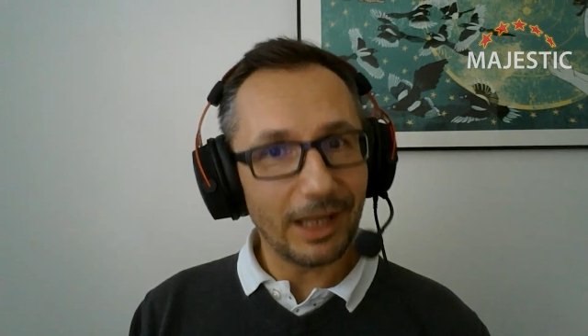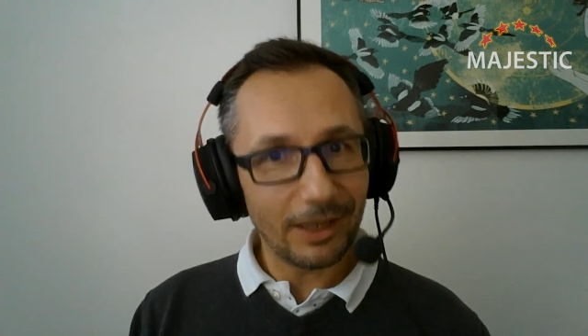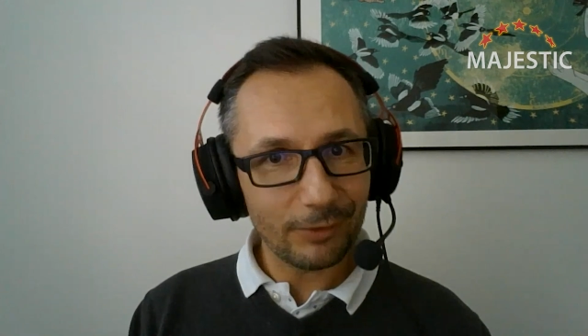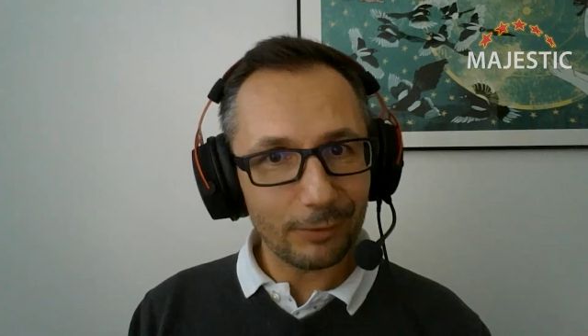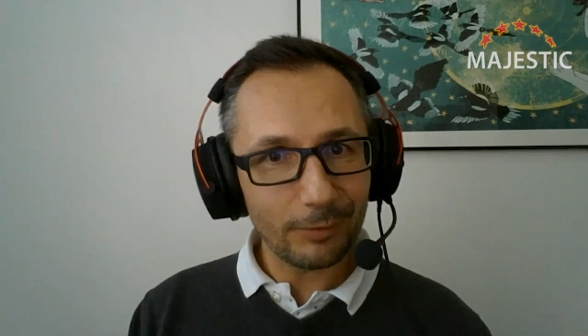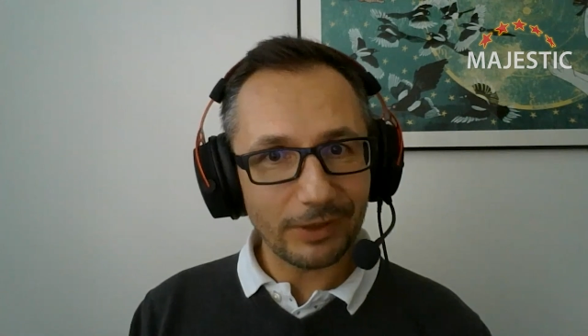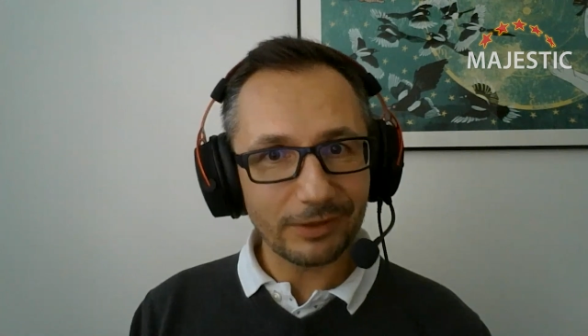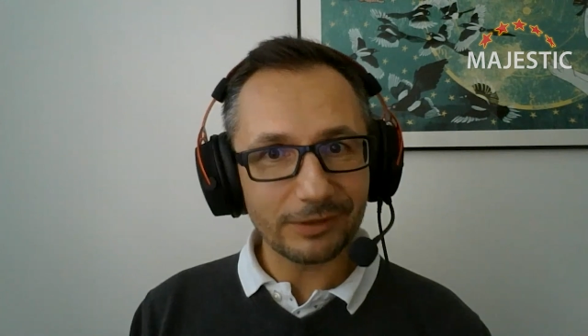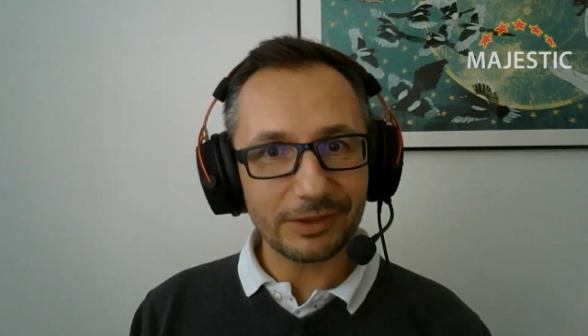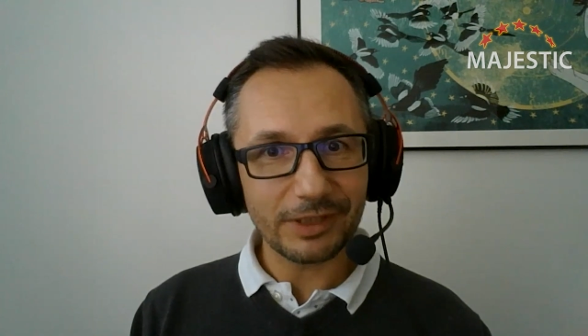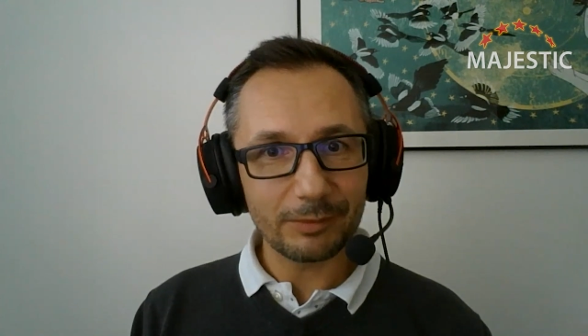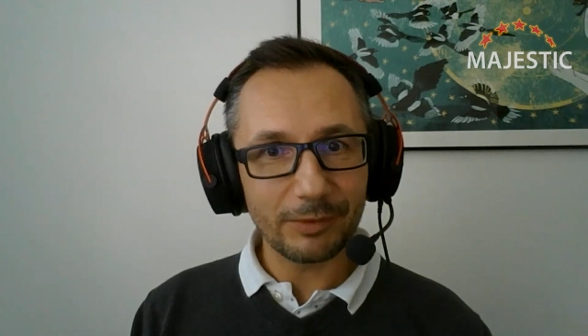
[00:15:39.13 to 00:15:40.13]
Every
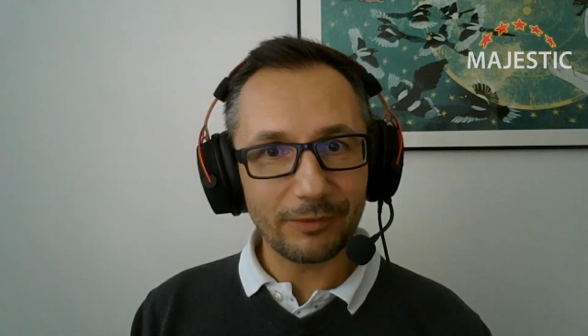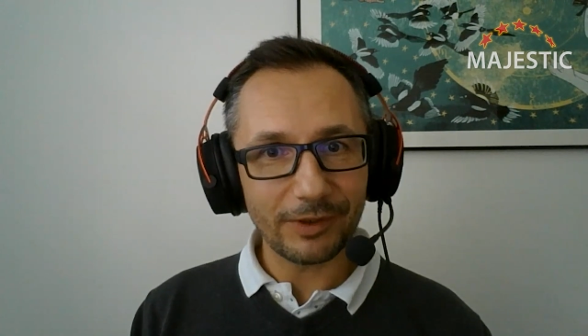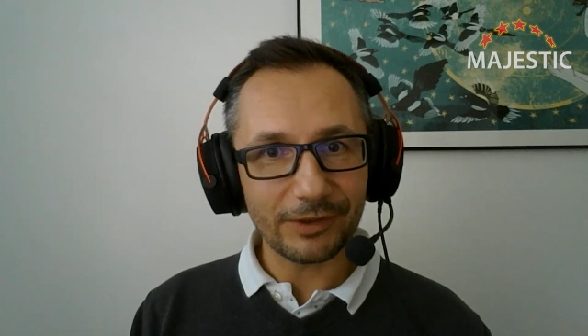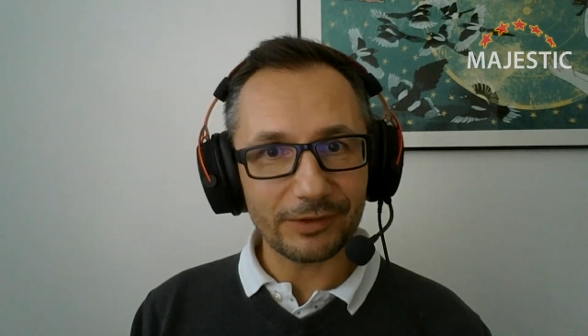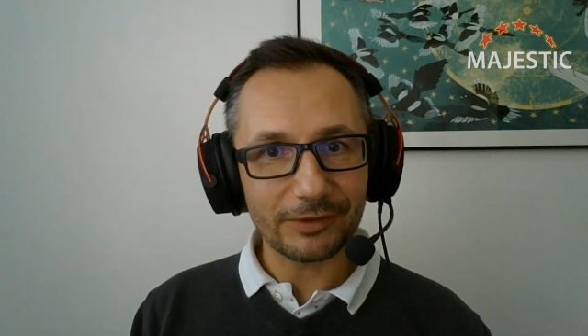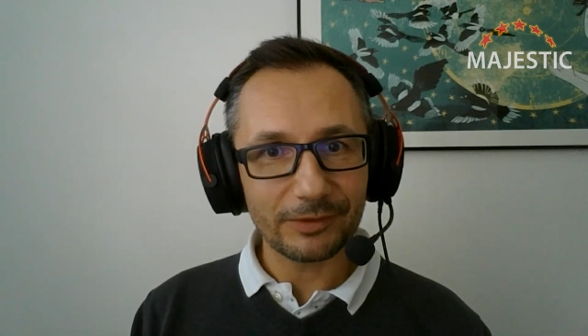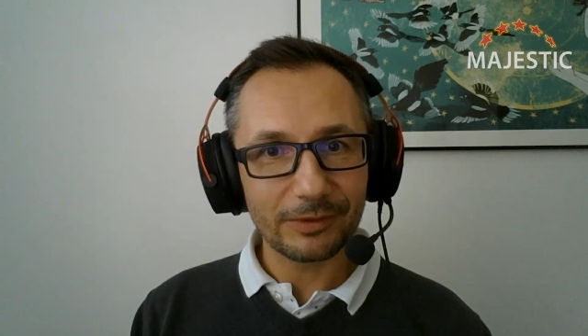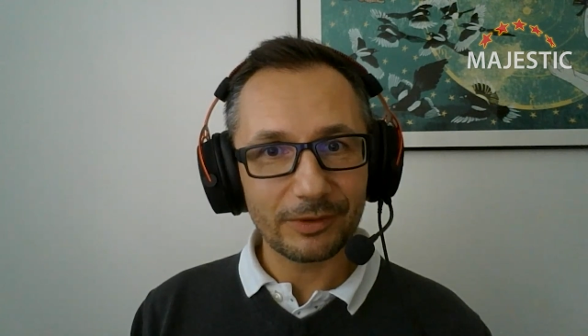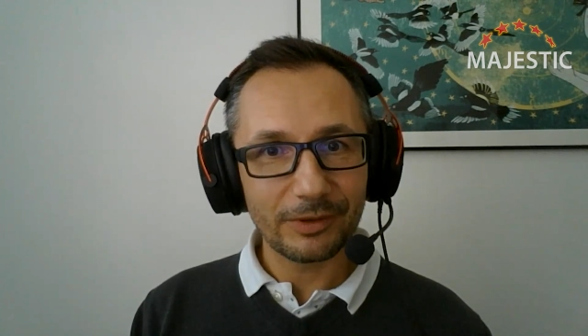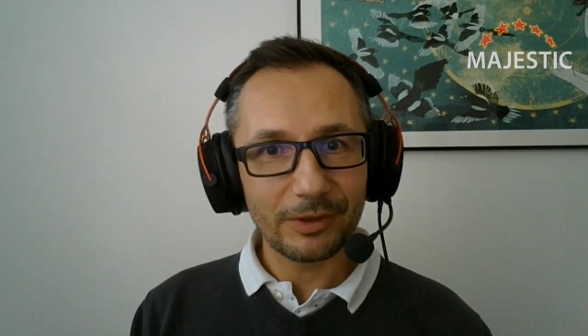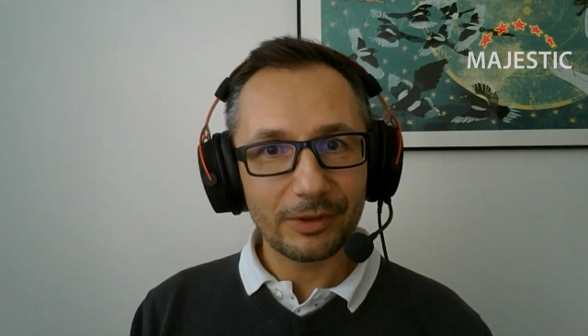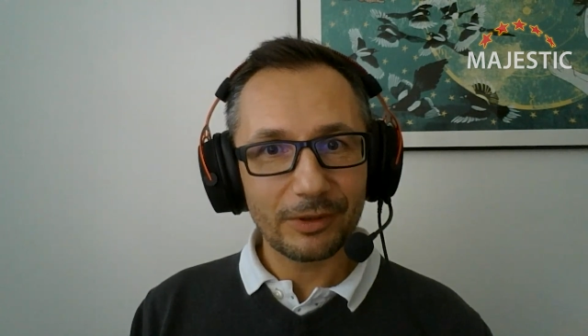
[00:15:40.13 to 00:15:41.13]
penalty can be fixed,
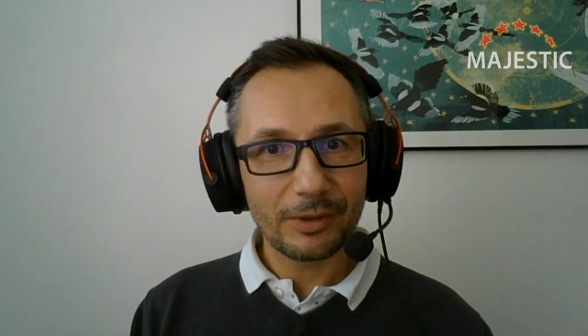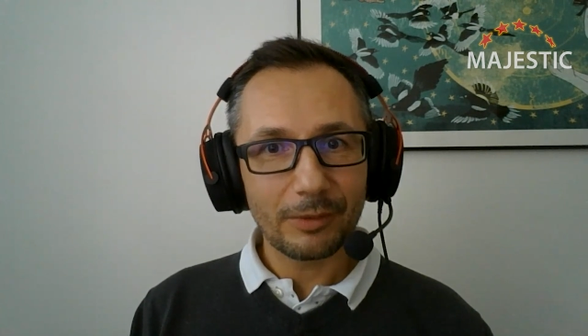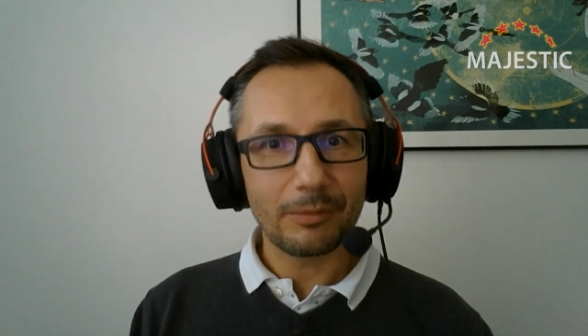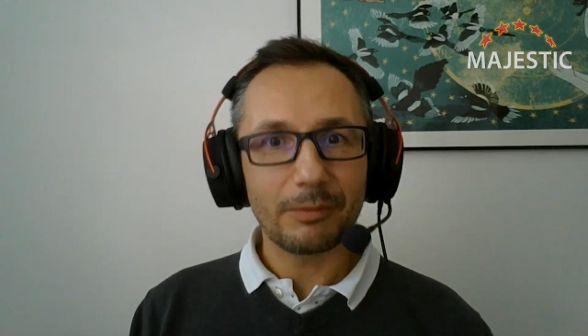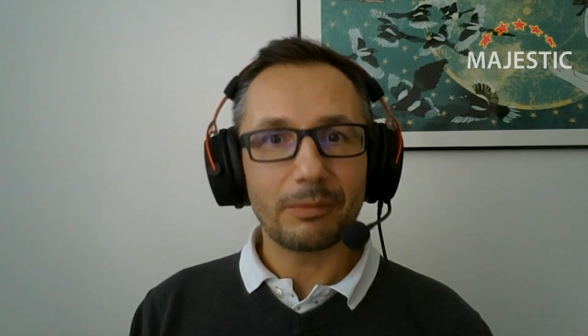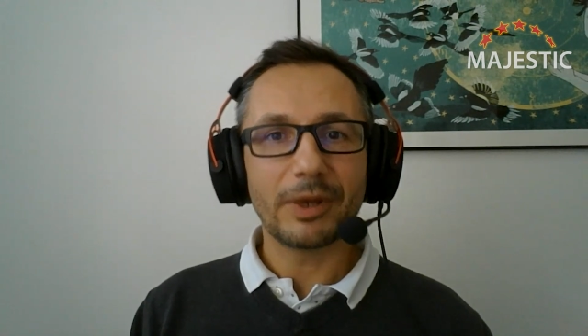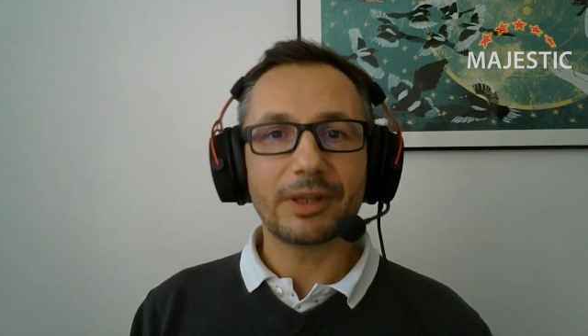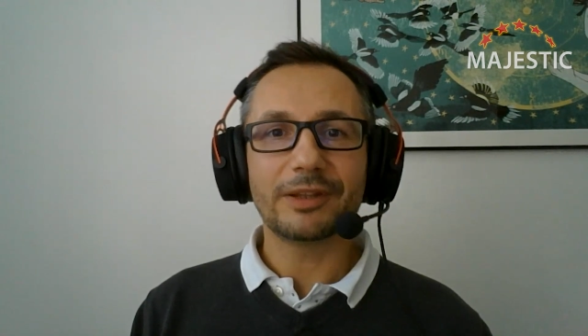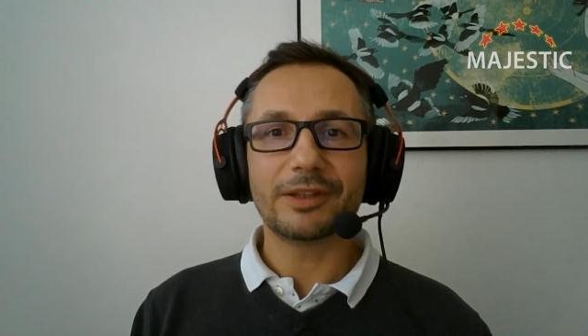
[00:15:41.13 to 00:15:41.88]
but